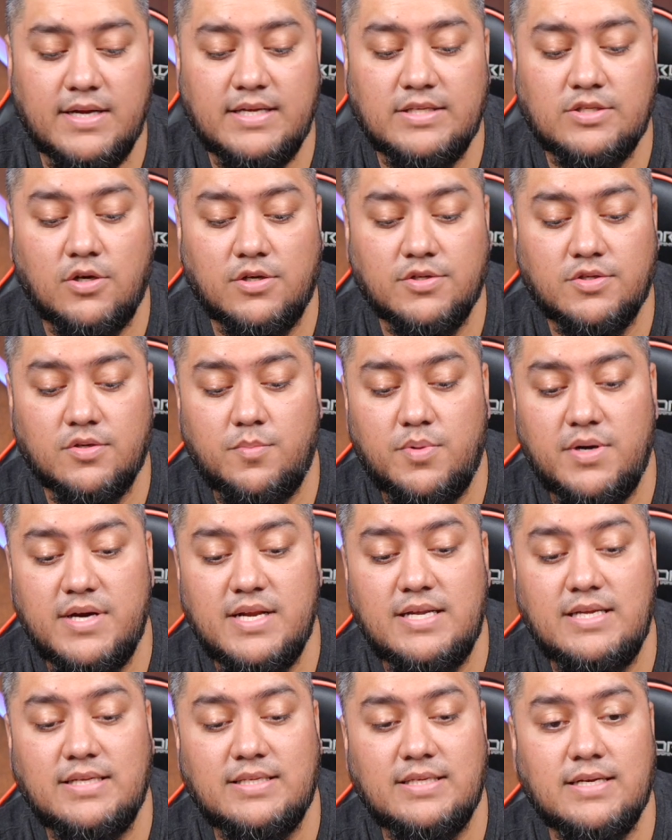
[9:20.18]
is also
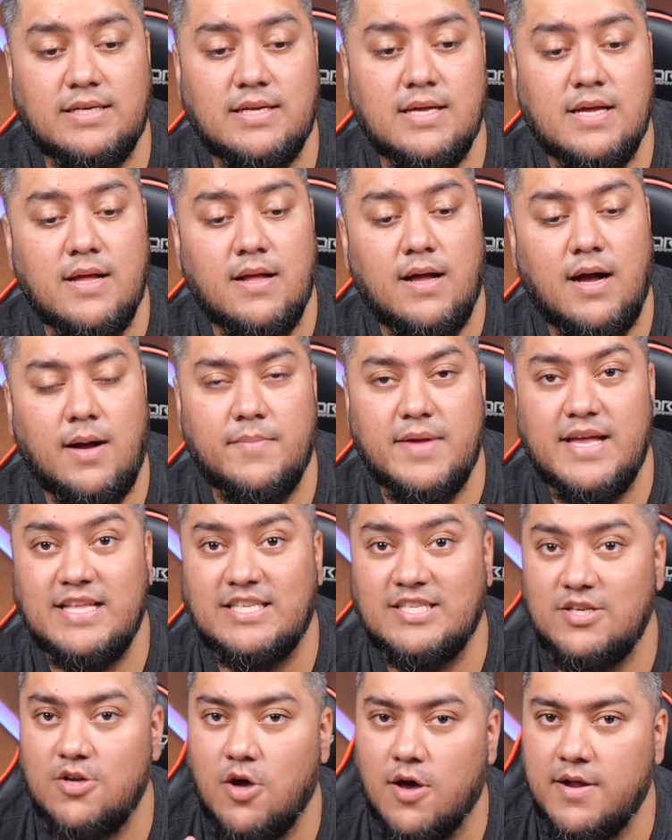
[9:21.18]
pretty decent.
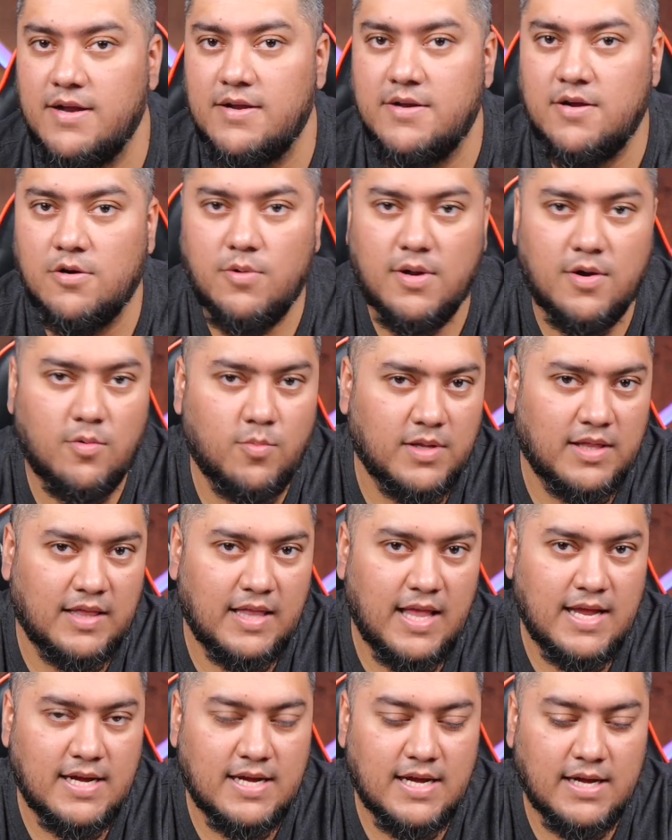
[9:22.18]
It's not integrated with
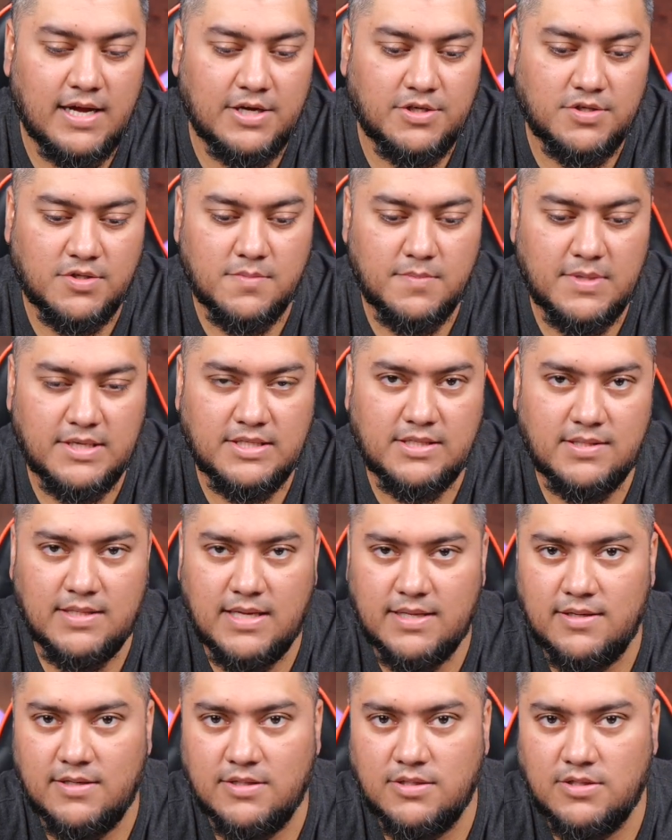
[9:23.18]
Leica. I should mention
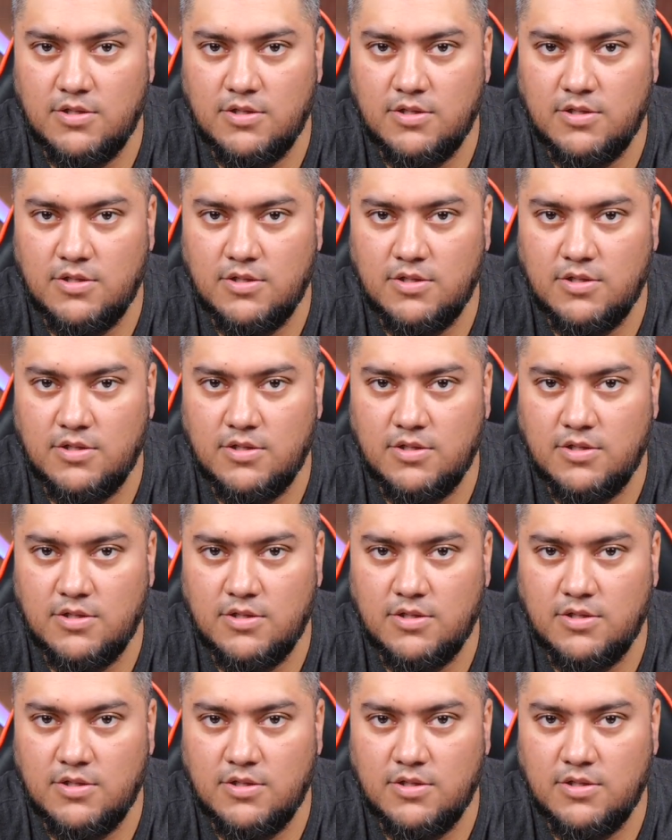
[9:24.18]
that there's